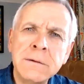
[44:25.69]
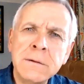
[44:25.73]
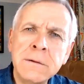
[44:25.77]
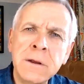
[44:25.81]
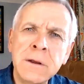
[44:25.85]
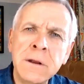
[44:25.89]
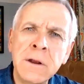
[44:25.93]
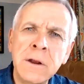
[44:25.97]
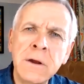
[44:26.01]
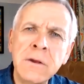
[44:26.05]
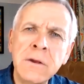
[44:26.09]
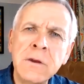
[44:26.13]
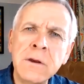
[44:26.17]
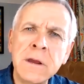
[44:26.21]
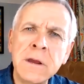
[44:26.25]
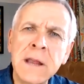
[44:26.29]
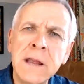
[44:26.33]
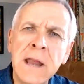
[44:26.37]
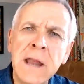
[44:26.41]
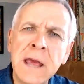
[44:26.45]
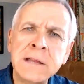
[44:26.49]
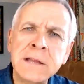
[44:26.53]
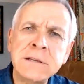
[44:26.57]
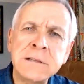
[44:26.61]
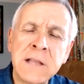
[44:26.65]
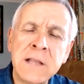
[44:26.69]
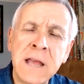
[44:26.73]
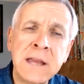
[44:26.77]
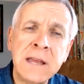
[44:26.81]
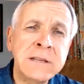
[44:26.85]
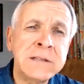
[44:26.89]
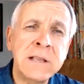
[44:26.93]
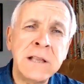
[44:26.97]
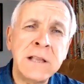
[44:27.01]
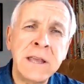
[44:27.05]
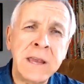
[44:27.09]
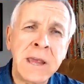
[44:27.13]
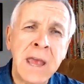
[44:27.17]
You could
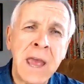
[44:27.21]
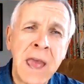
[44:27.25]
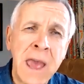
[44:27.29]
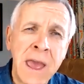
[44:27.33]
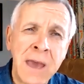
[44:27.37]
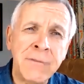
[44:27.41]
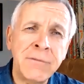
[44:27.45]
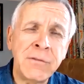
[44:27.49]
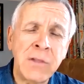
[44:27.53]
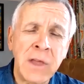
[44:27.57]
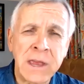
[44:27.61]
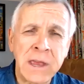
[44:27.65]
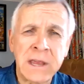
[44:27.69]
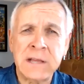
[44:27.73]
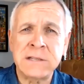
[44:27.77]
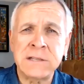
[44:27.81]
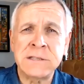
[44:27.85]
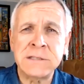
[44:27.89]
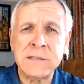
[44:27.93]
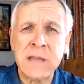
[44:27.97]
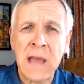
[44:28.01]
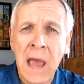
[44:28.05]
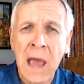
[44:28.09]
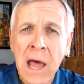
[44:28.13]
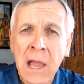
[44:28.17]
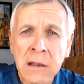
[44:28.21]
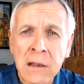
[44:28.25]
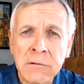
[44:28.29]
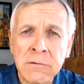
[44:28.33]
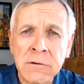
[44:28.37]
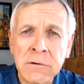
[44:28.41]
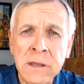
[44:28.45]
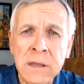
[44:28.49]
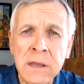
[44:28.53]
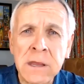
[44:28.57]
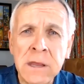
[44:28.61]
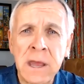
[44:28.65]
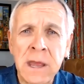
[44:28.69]
actually have like a
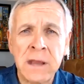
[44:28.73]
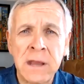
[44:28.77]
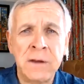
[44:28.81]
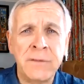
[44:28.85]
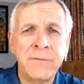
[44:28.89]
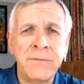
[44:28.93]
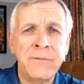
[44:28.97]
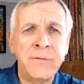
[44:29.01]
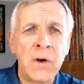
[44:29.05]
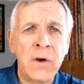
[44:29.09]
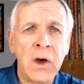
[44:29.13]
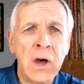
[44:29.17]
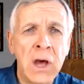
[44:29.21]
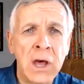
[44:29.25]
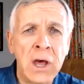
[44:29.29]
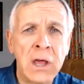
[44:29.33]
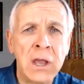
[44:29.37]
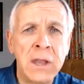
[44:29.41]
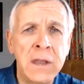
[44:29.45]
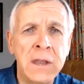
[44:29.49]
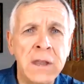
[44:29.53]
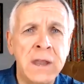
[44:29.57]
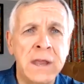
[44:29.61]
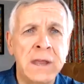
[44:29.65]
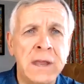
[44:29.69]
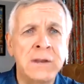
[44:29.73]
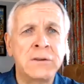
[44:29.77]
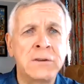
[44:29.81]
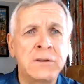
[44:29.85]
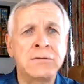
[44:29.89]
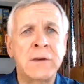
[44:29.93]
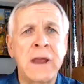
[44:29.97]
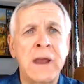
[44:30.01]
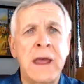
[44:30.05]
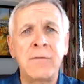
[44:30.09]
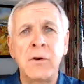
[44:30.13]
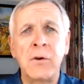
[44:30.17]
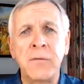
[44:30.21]
salary and a fund and
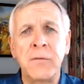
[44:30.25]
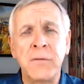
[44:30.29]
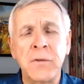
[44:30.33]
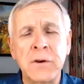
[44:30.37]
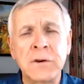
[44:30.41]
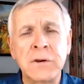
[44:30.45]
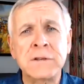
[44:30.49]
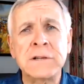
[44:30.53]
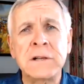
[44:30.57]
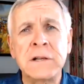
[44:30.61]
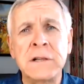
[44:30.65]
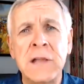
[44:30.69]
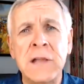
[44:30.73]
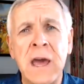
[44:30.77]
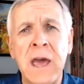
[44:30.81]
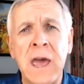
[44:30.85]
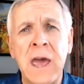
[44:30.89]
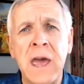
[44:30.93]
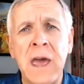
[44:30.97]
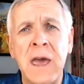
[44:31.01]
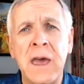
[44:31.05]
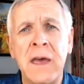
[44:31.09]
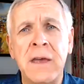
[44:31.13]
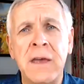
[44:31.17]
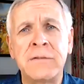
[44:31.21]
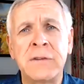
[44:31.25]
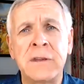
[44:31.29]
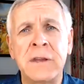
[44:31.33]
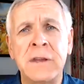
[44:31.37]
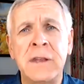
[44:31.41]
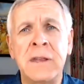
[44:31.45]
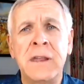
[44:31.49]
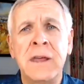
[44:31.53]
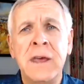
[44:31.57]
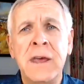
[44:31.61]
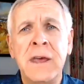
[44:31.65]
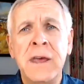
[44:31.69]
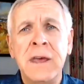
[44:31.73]
travel first class
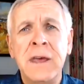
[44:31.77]
and,